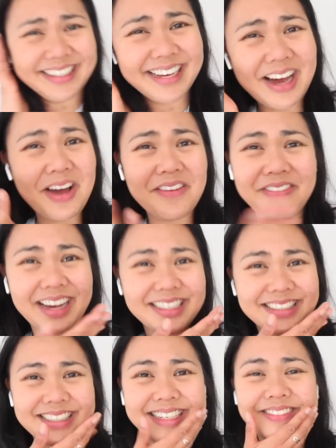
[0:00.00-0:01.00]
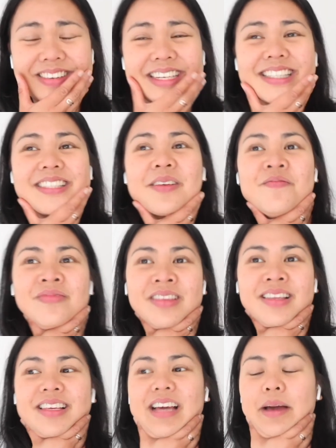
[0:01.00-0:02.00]
I hope you guys did, because
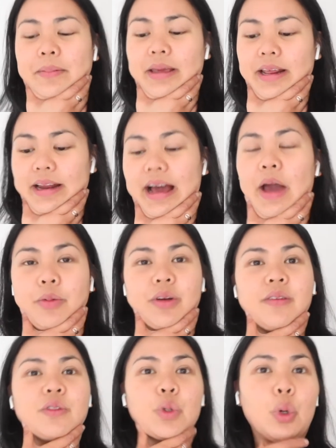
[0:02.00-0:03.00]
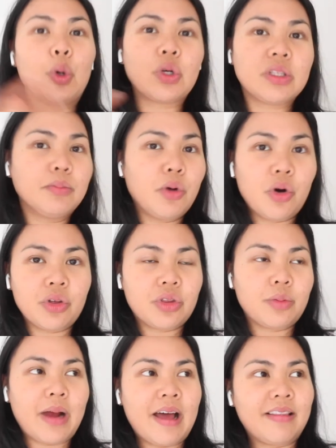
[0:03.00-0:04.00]
I mean, I would have talked more
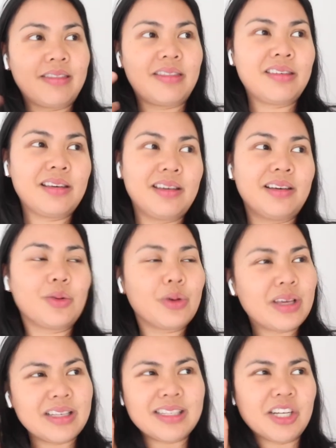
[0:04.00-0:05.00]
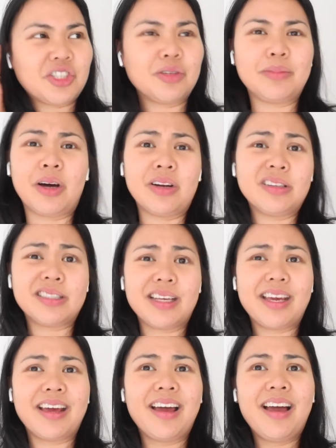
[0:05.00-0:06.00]
throughout the cooking session, but
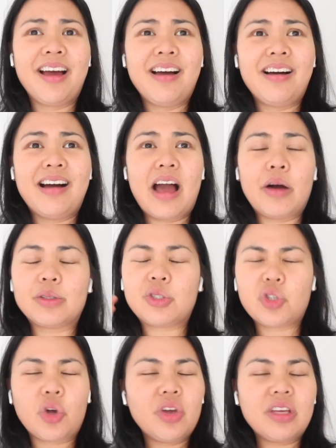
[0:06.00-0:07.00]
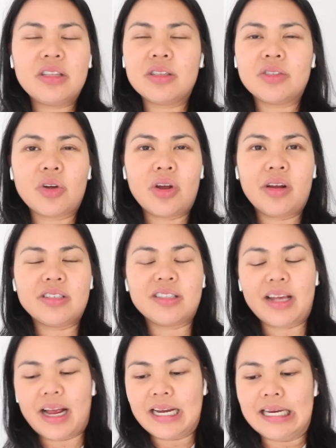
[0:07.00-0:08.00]
honestly, I was so in the zone. I was just
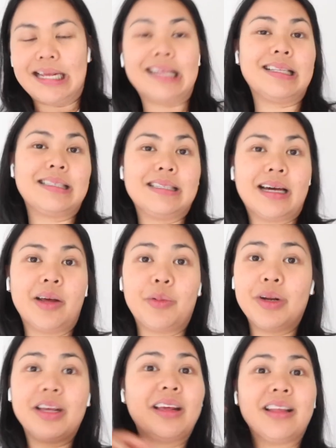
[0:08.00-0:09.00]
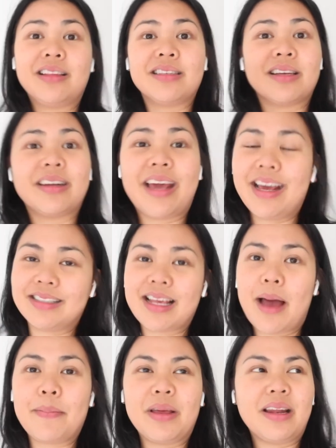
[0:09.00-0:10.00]
like, I need to get this done. I want to get this done
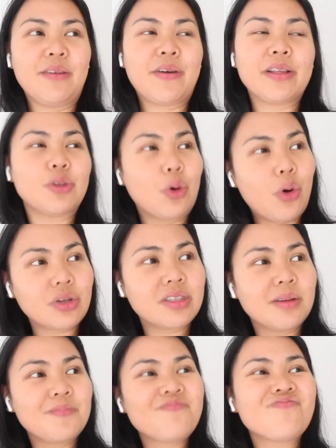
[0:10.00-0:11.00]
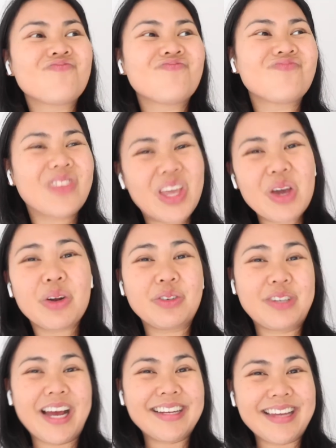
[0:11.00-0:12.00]
ASAP. And if I talked, it would have
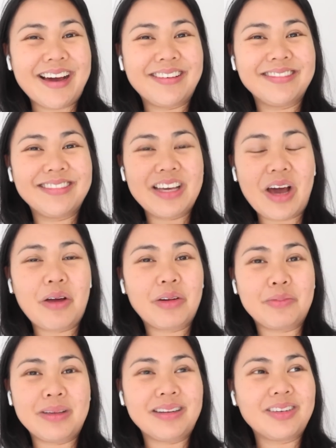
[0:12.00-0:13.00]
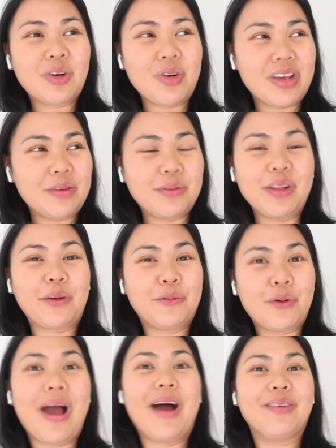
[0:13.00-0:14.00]
dragged out. I would have been cooking for like
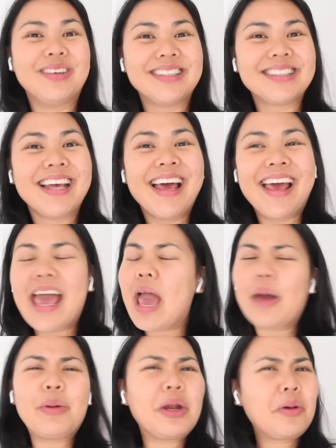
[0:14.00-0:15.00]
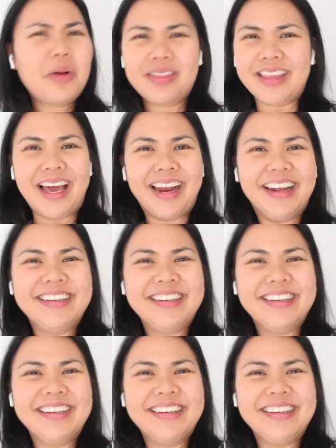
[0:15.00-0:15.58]
four hours. And we don't want that.